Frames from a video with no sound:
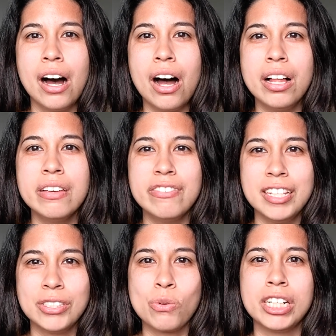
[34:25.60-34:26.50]
All of
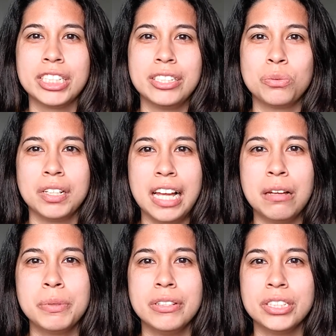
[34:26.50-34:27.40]
these questions will
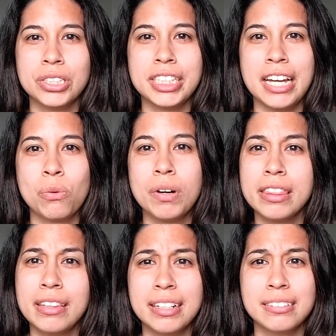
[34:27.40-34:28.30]
help you understand
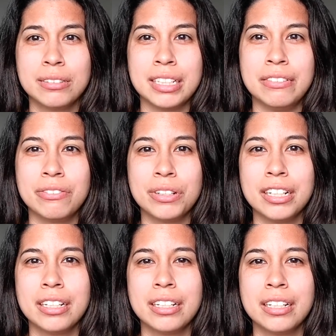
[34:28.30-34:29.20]
what they're looking for.